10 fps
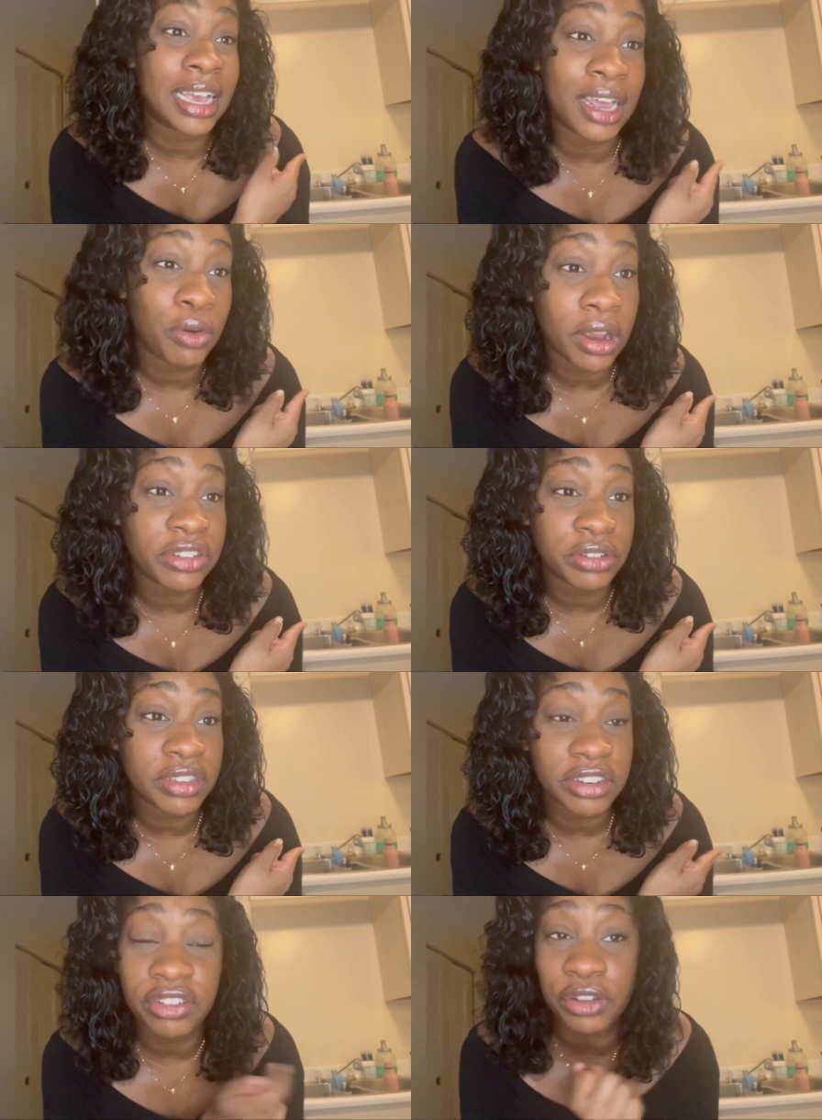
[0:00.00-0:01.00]
got to wash those
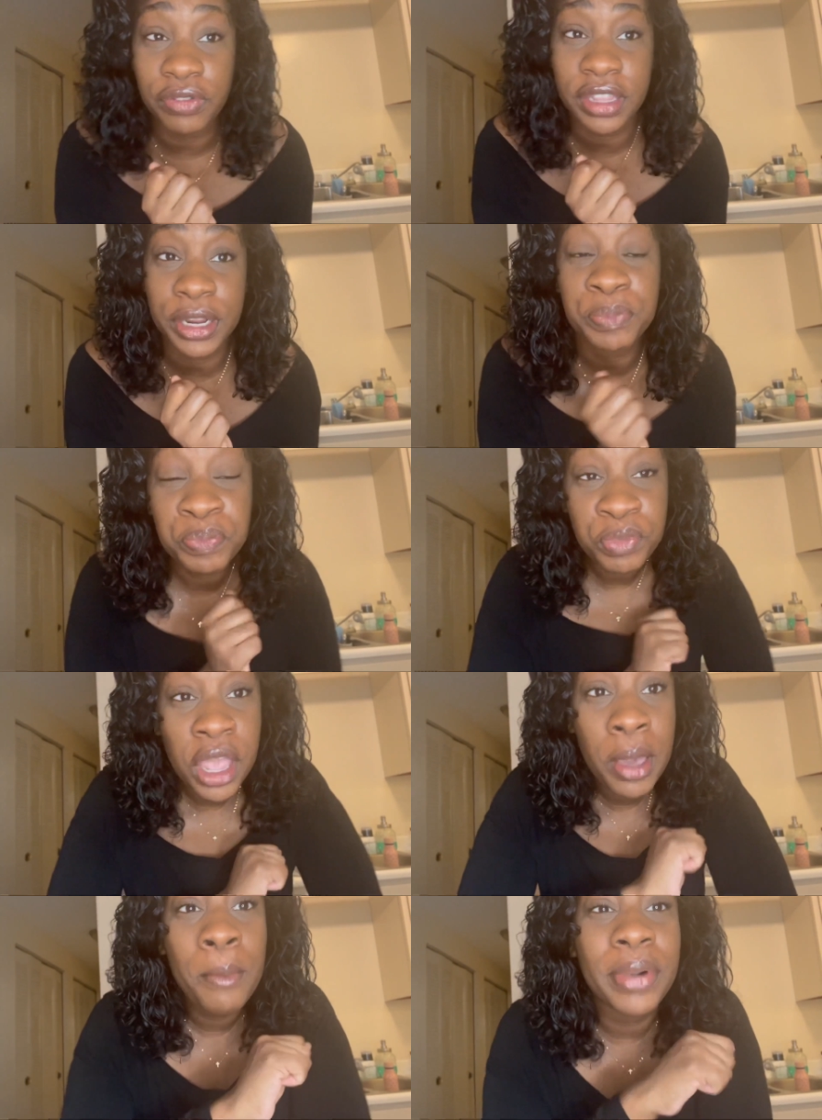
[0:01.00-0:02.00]
dishes over there.
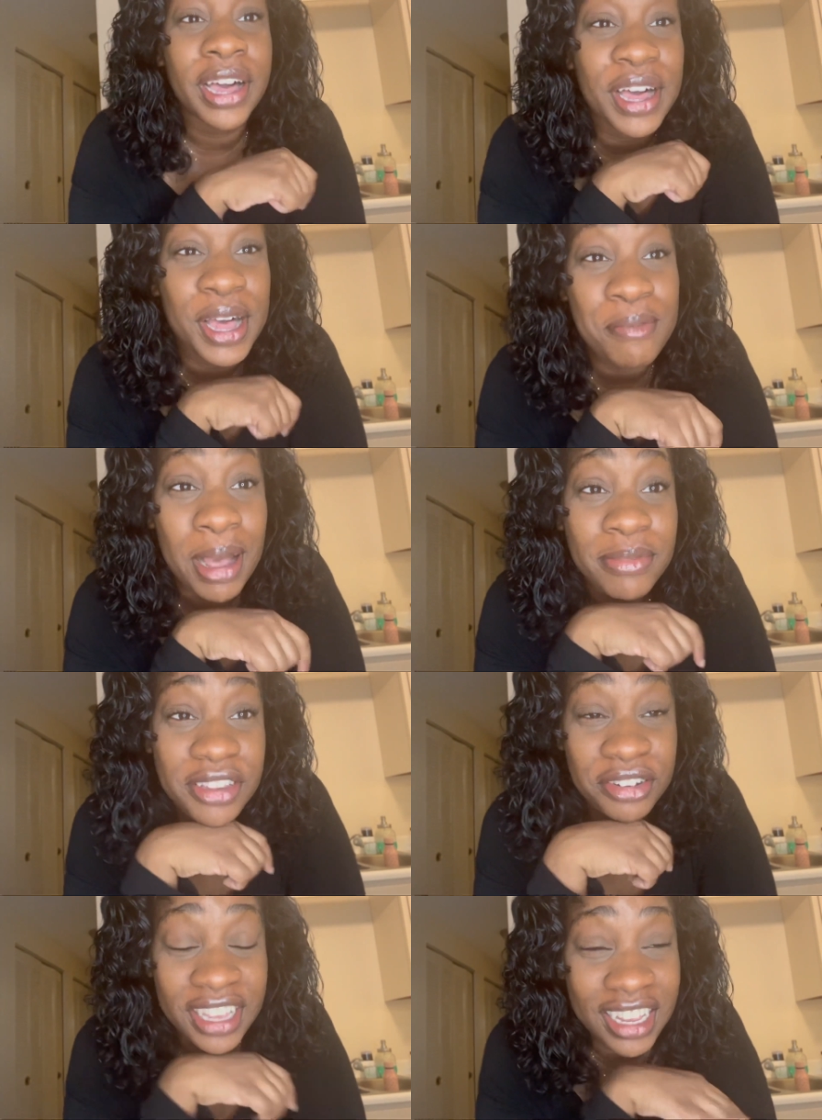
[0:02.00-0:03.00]
But I'm
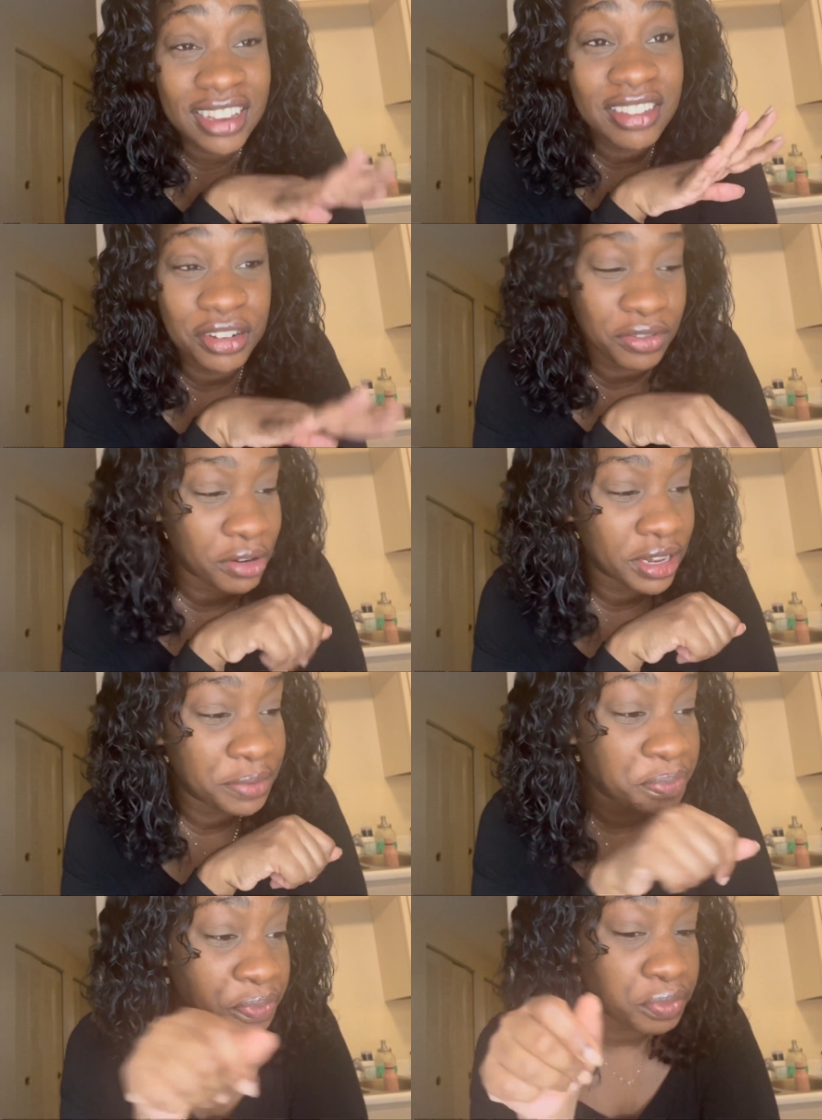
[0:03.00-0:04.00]
still kicking, still
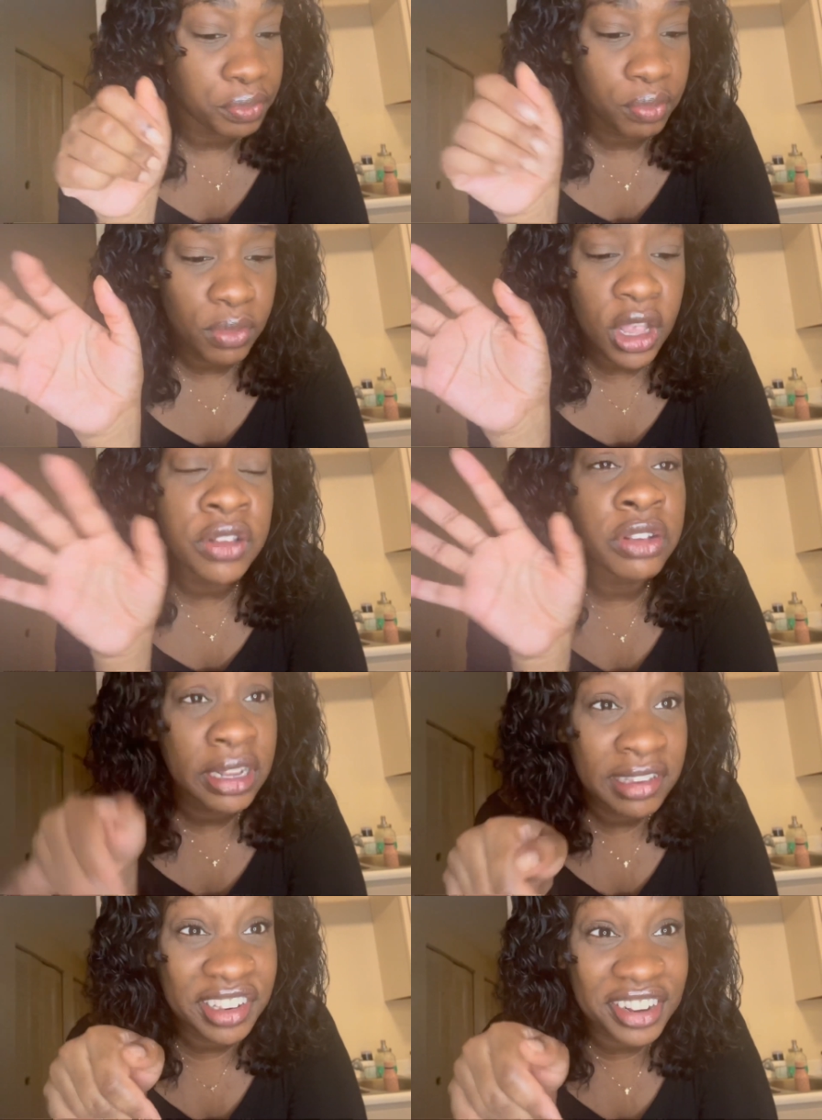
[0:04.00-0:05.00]
rolling. So
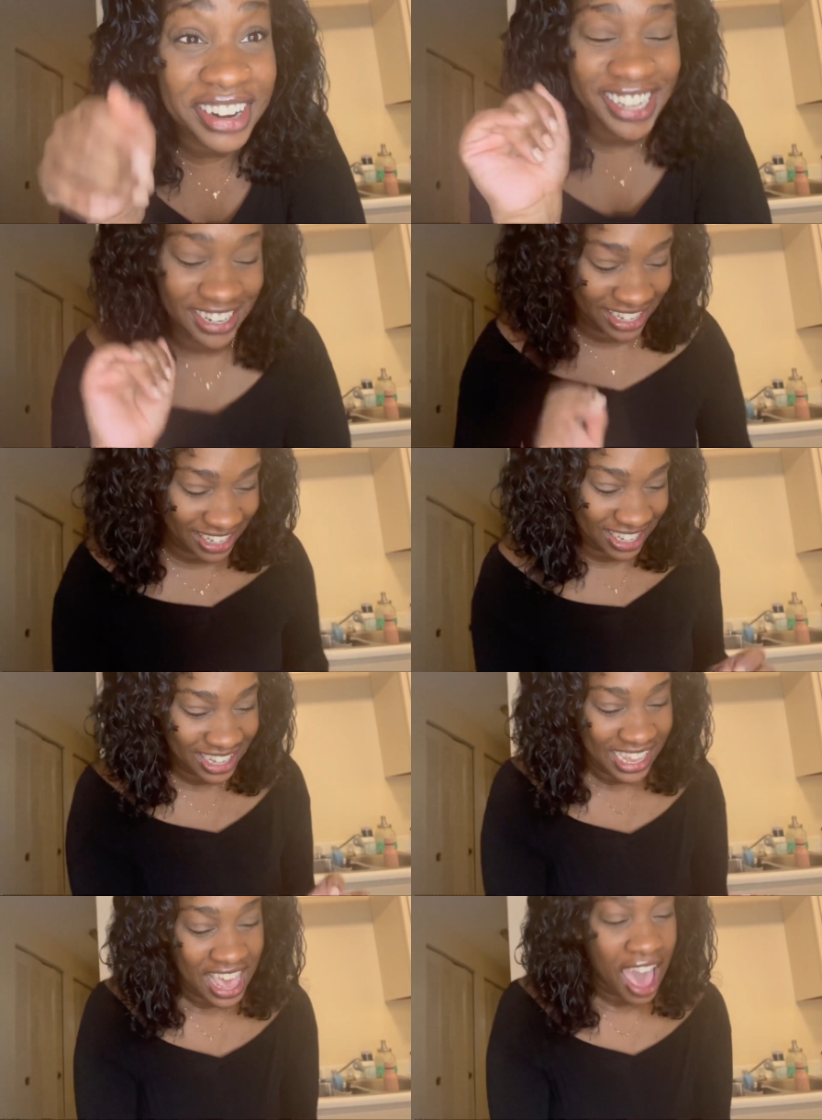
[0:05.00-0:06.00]
let's get started.
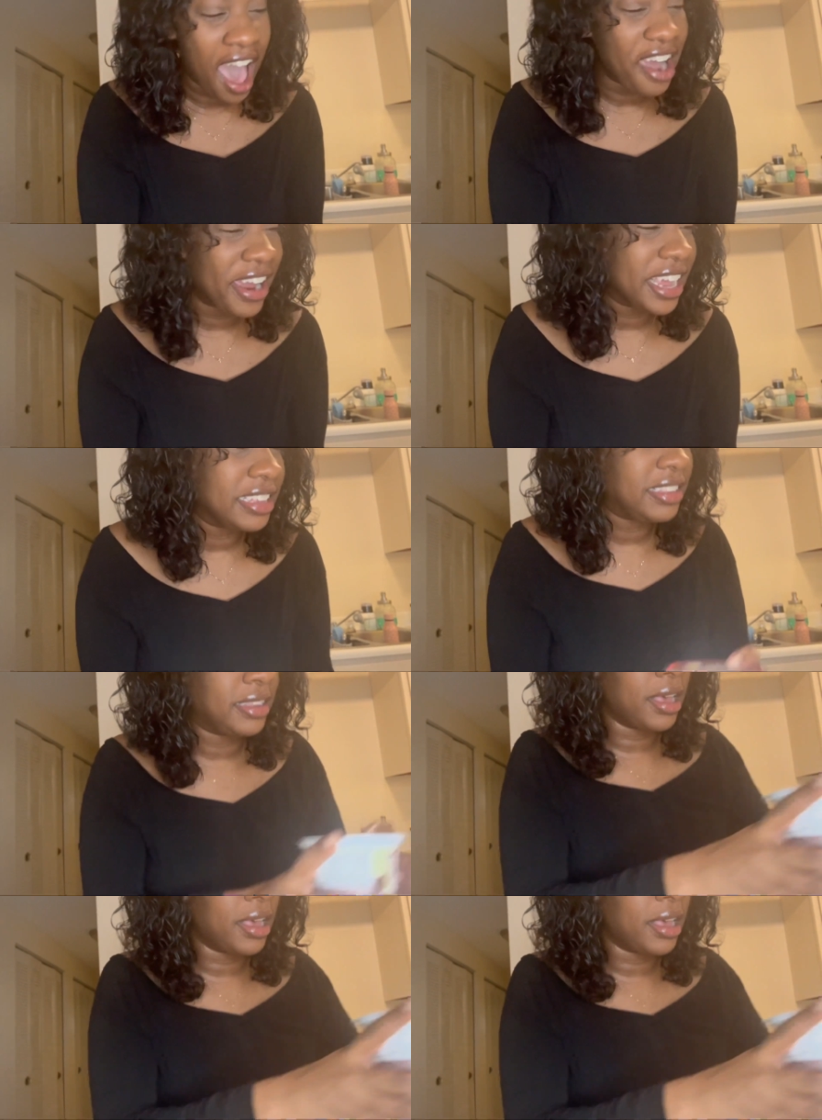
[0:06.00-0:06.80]
All right, so